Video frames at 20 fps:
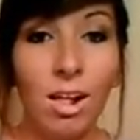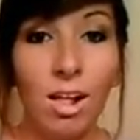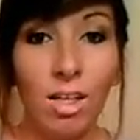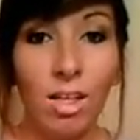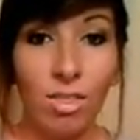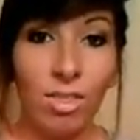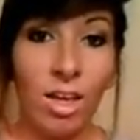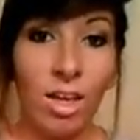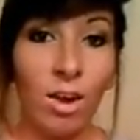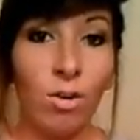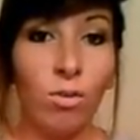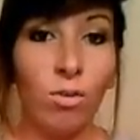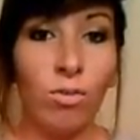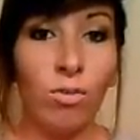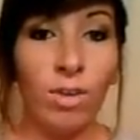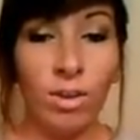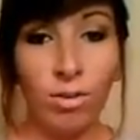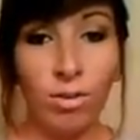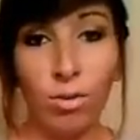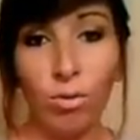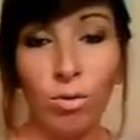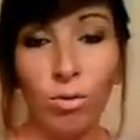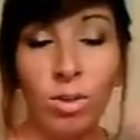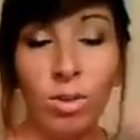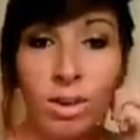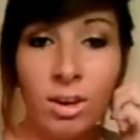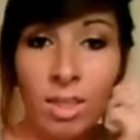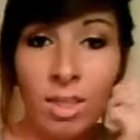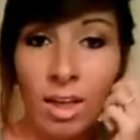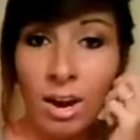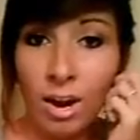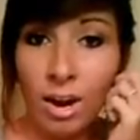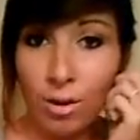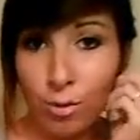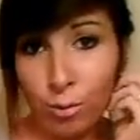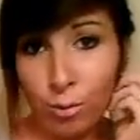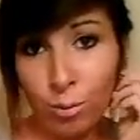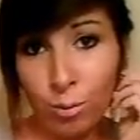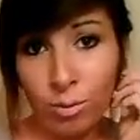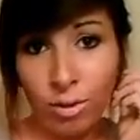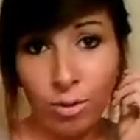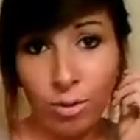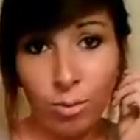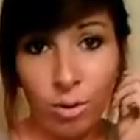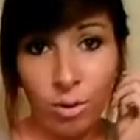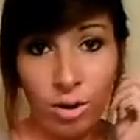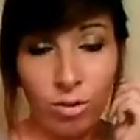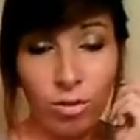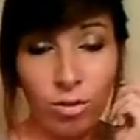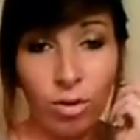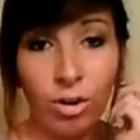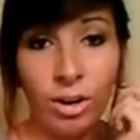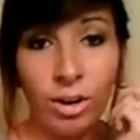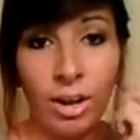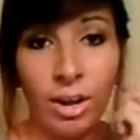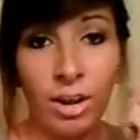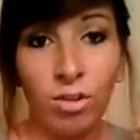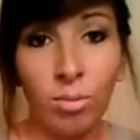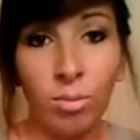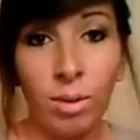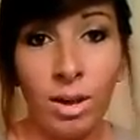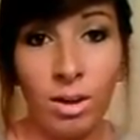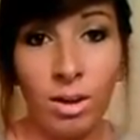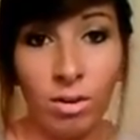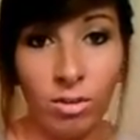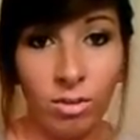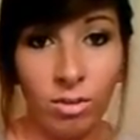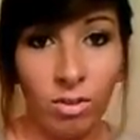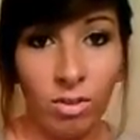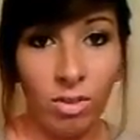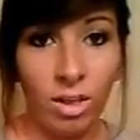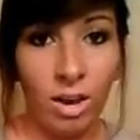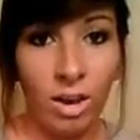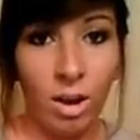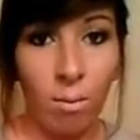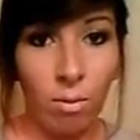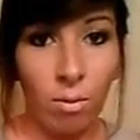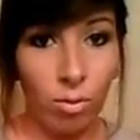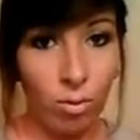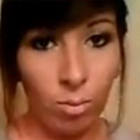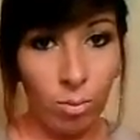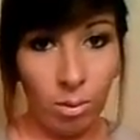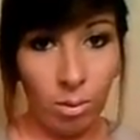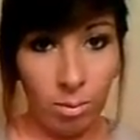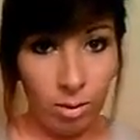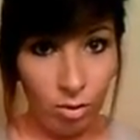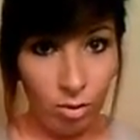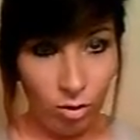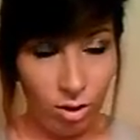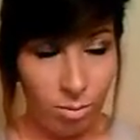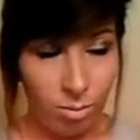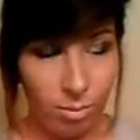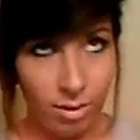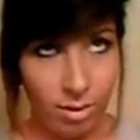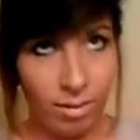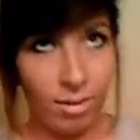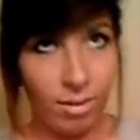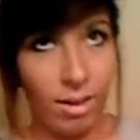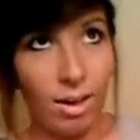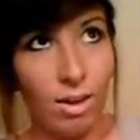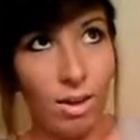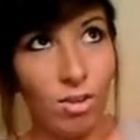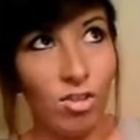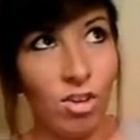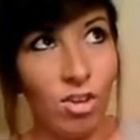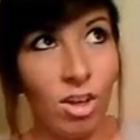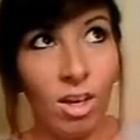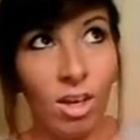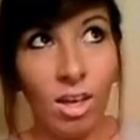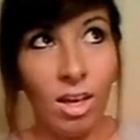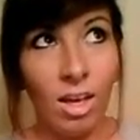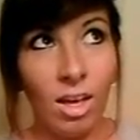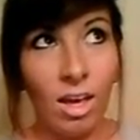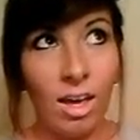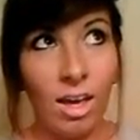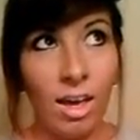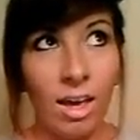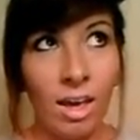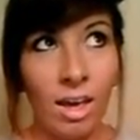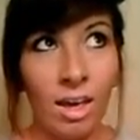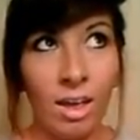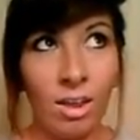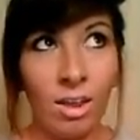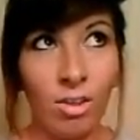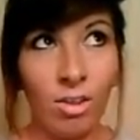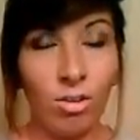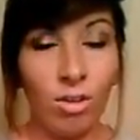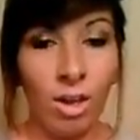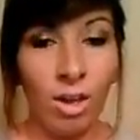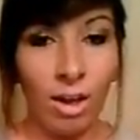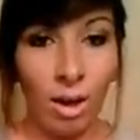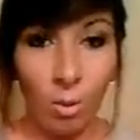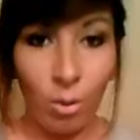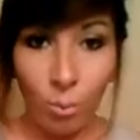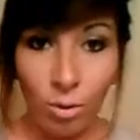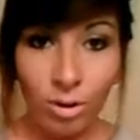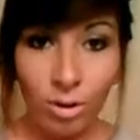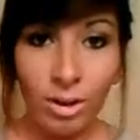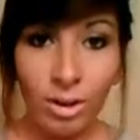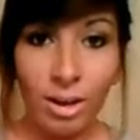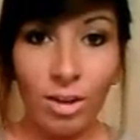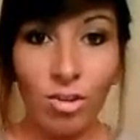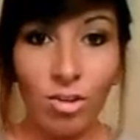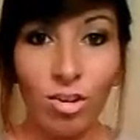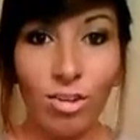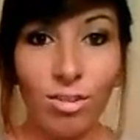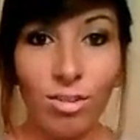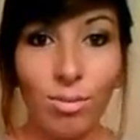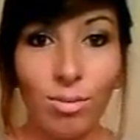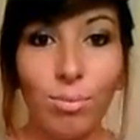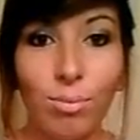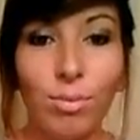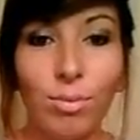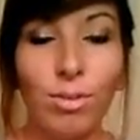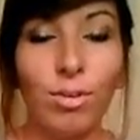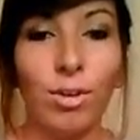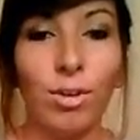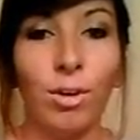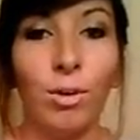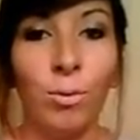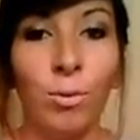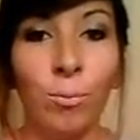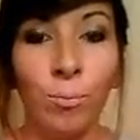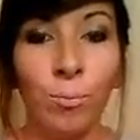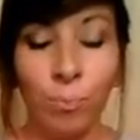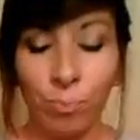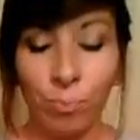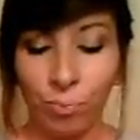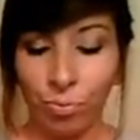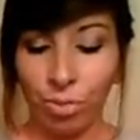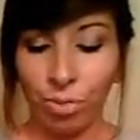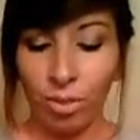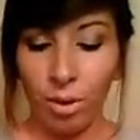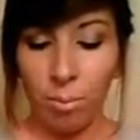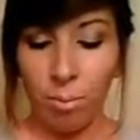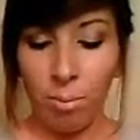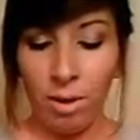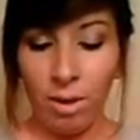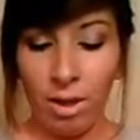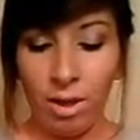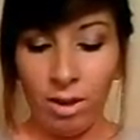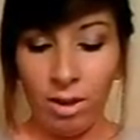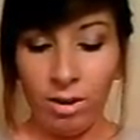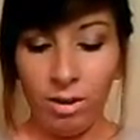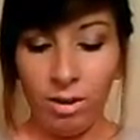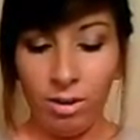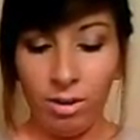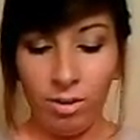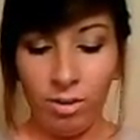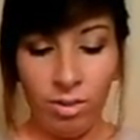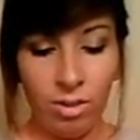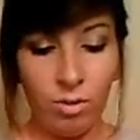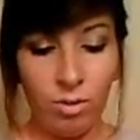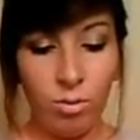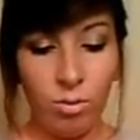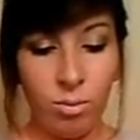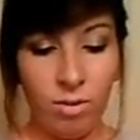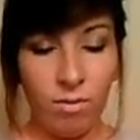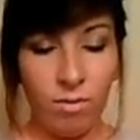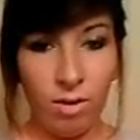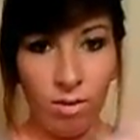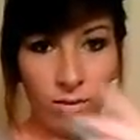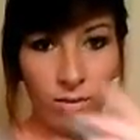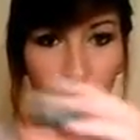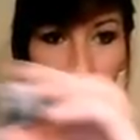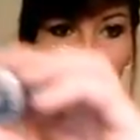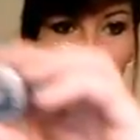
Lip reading: That whole phase. I was really into that in high school, and that's when I started gauging my ears. And then I went through my major hippie stage, and I got wood gauges. So, but these are my favorites.